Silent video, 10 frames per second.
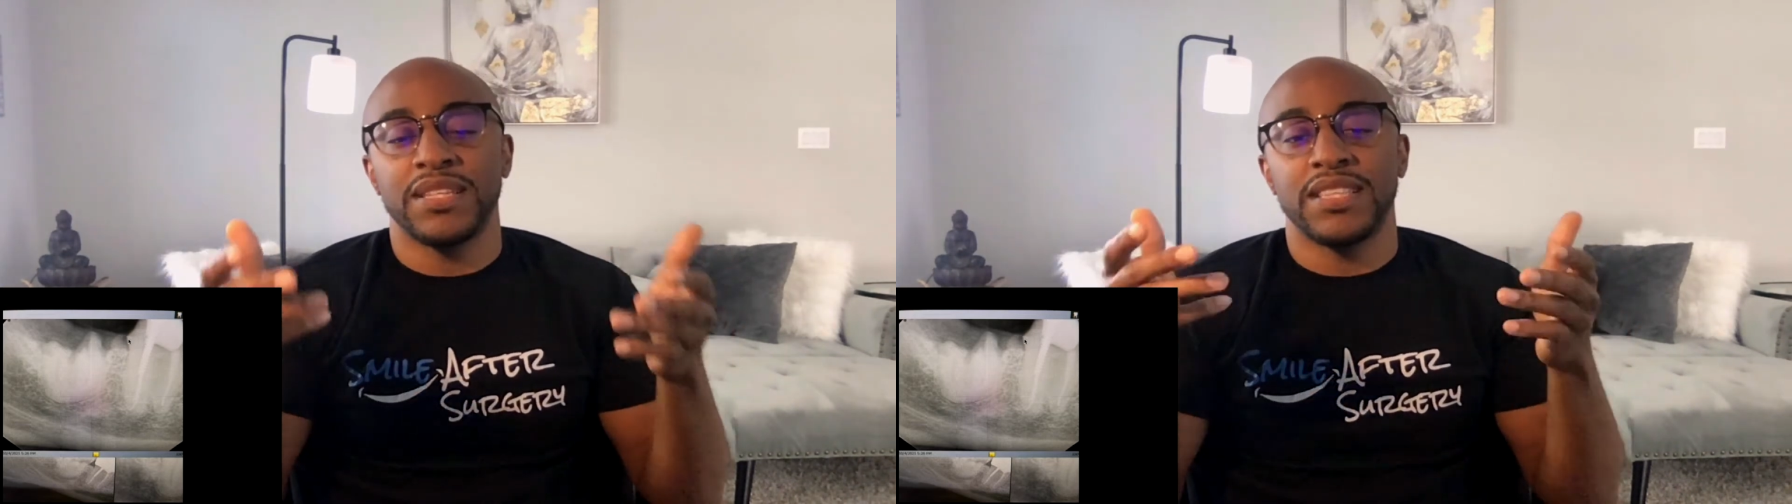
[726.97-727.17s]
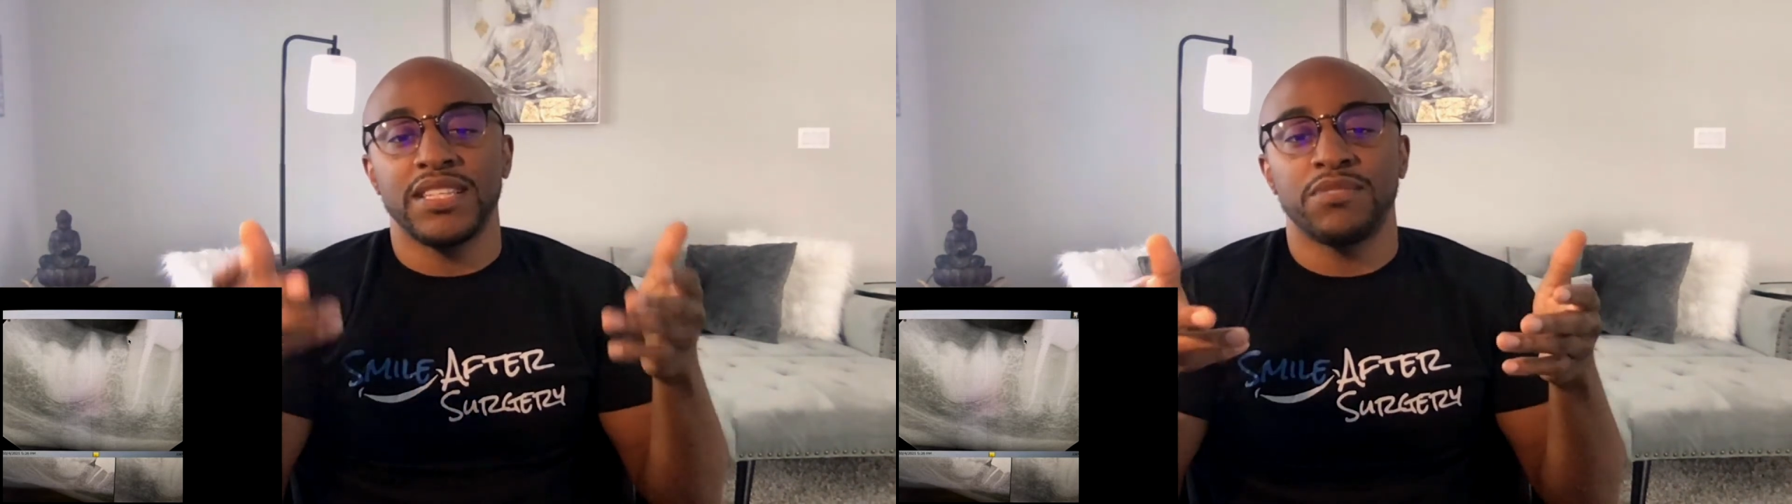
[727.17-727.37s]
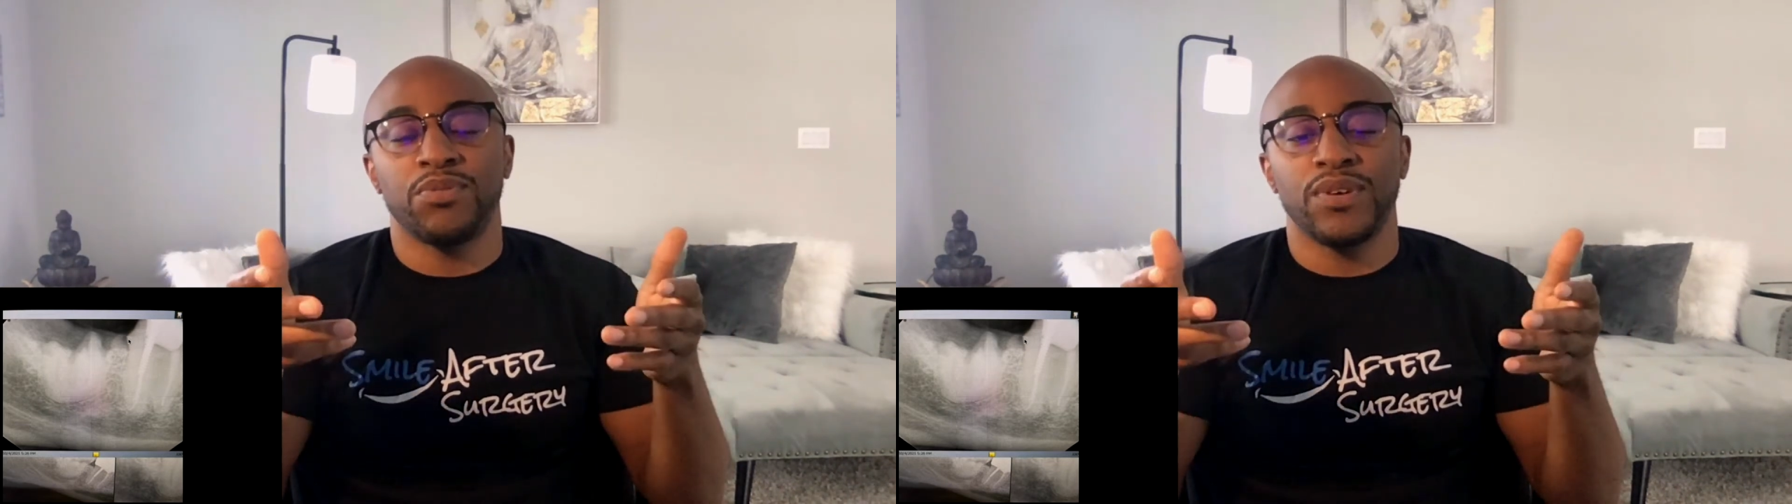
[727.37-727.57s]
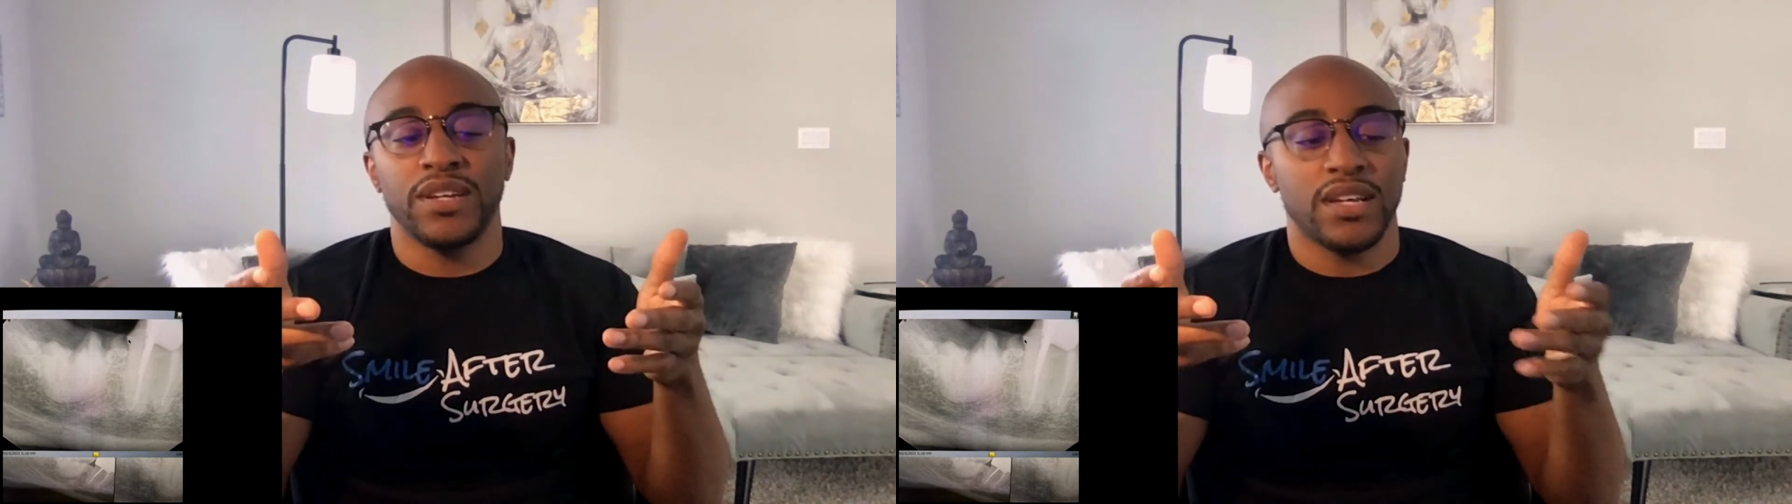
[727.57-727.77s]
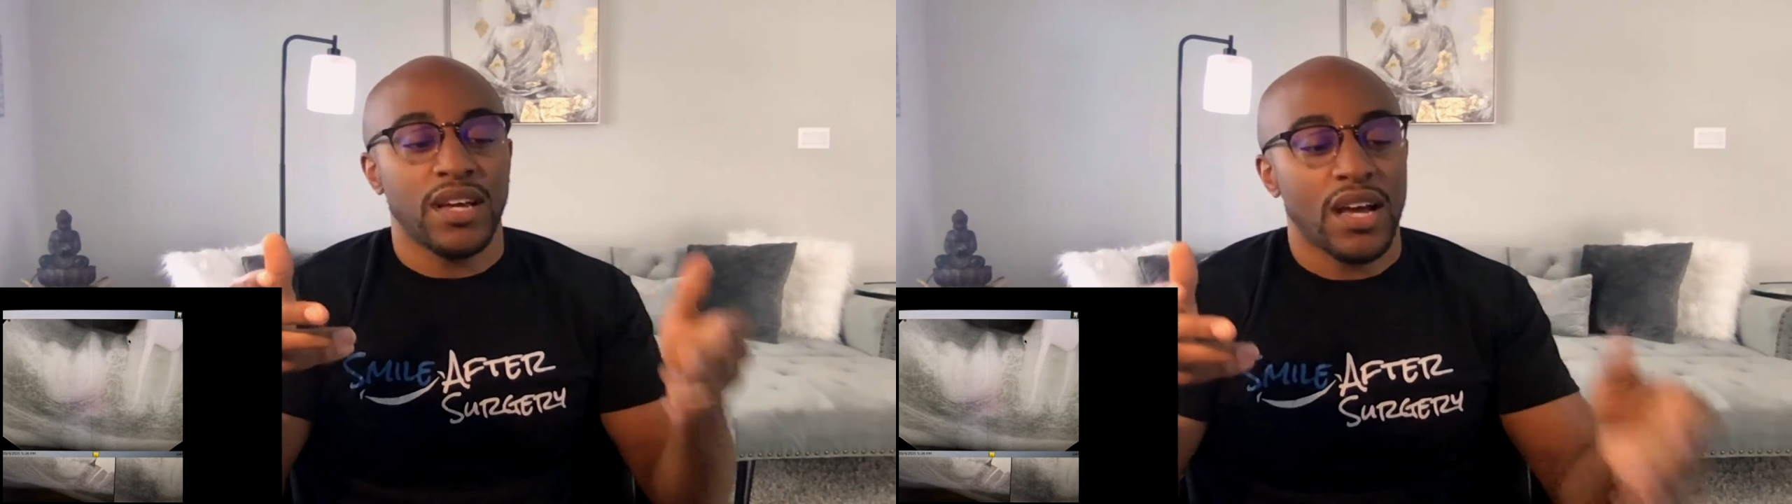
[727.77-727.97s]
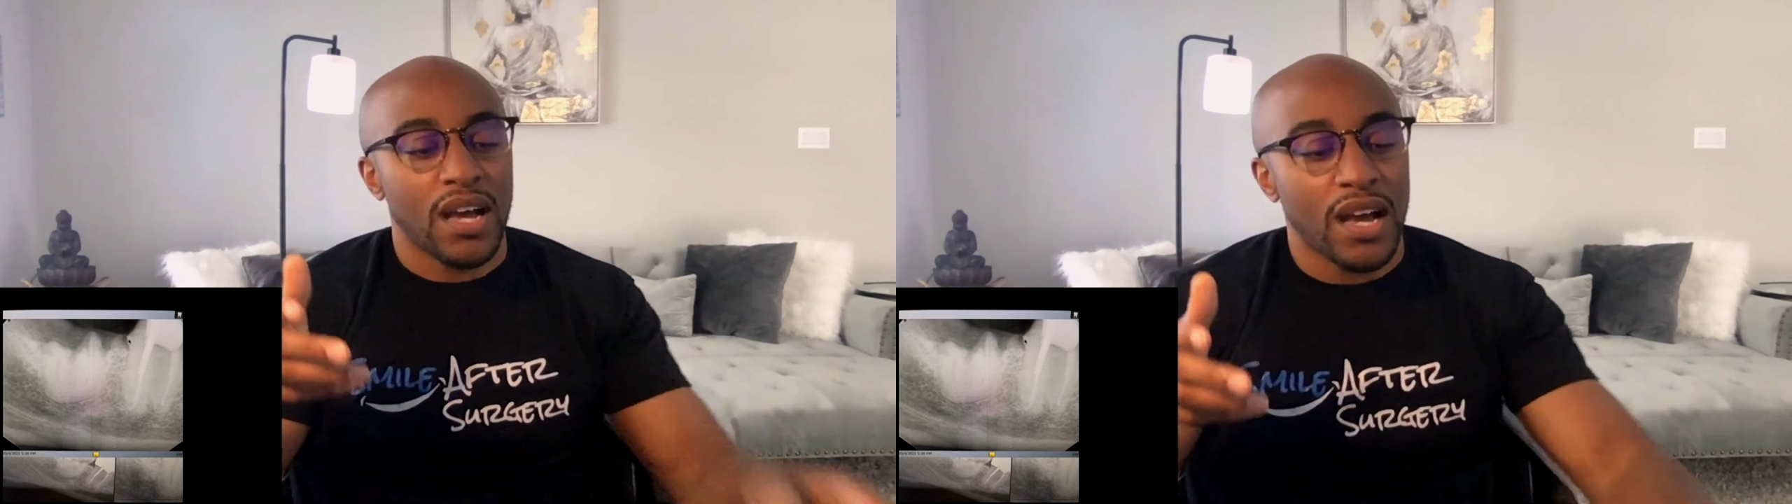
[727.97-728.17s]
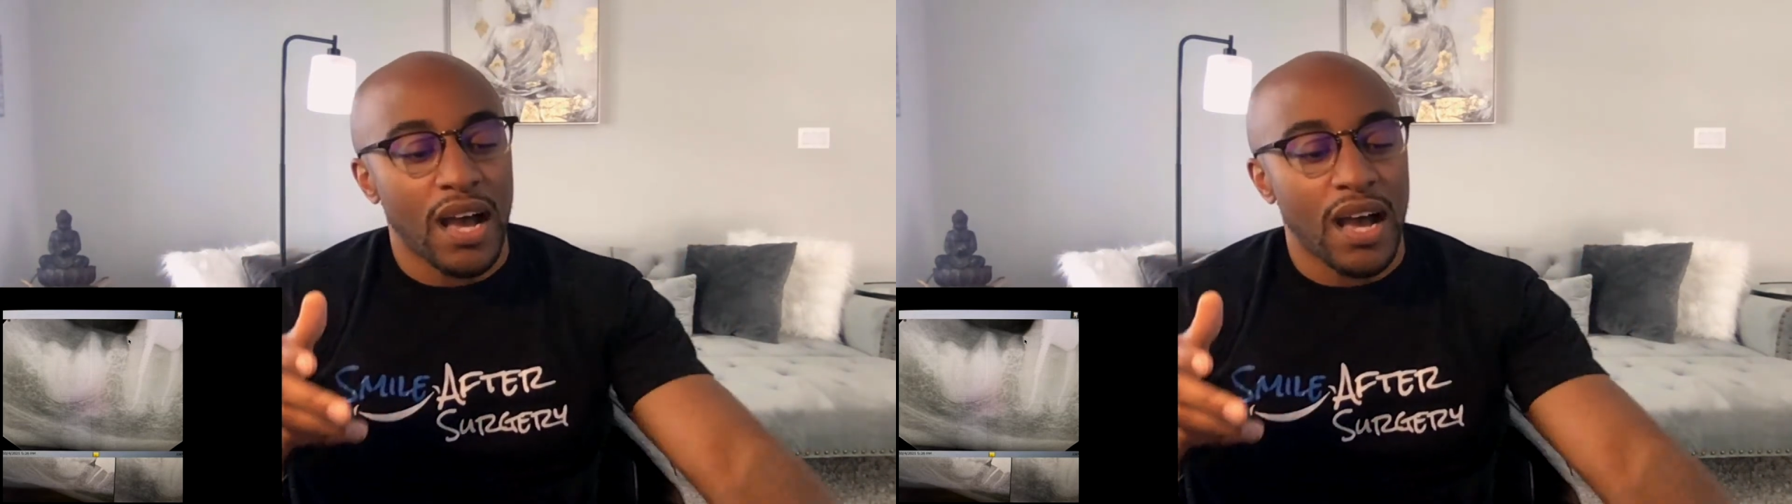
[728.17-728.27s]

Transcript: at this point,